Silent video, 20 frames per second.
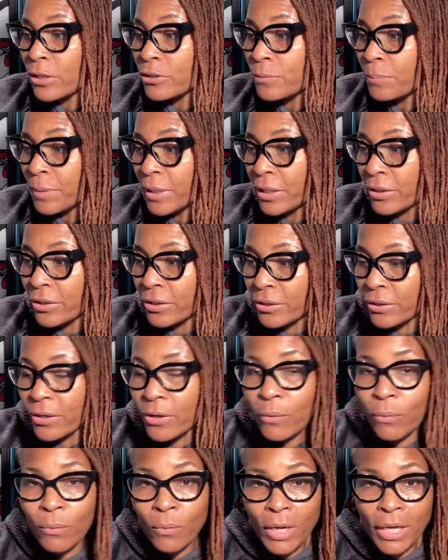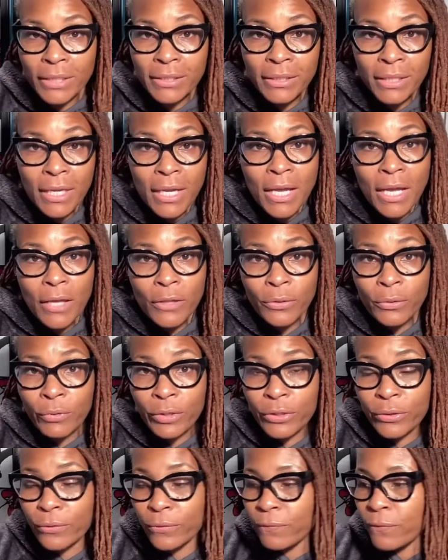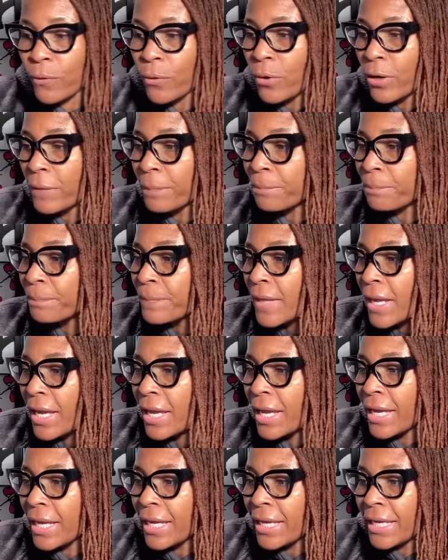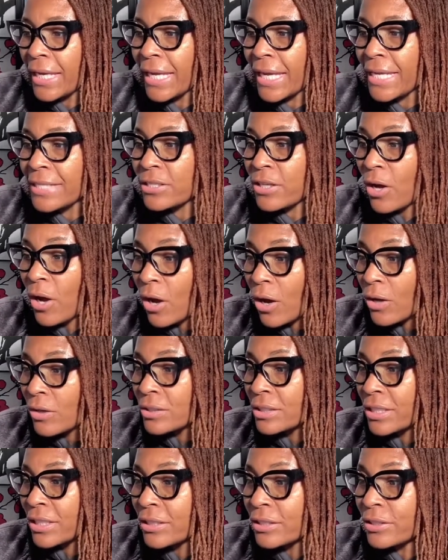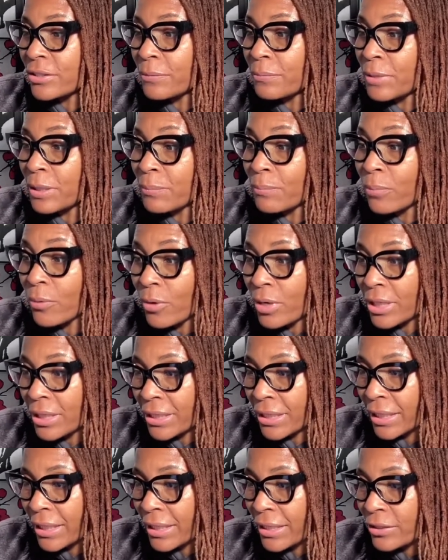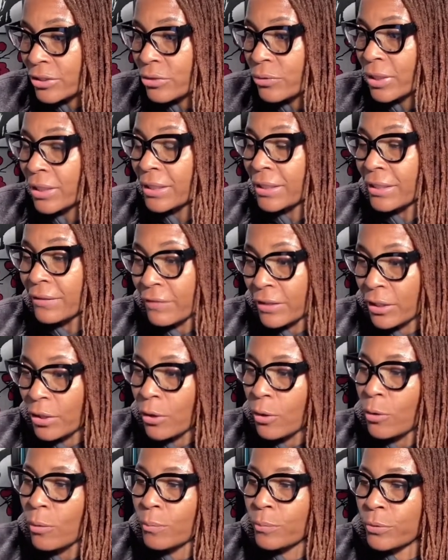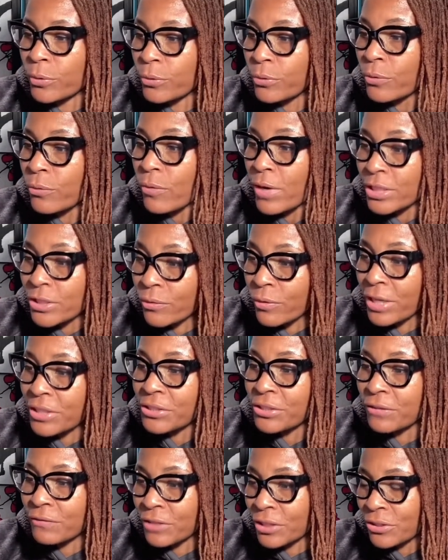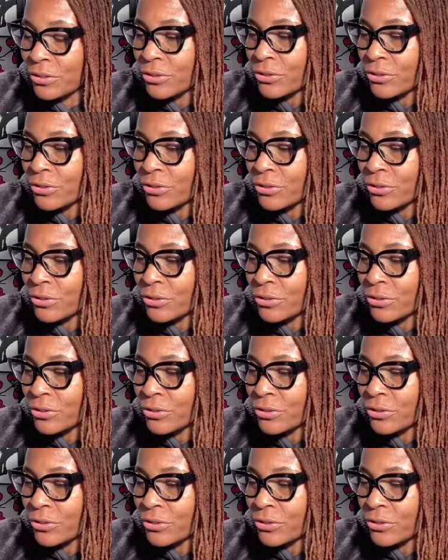Peter 1, 3 through 4. He has caused us to be born again to a living hope through the resurrection of Jesus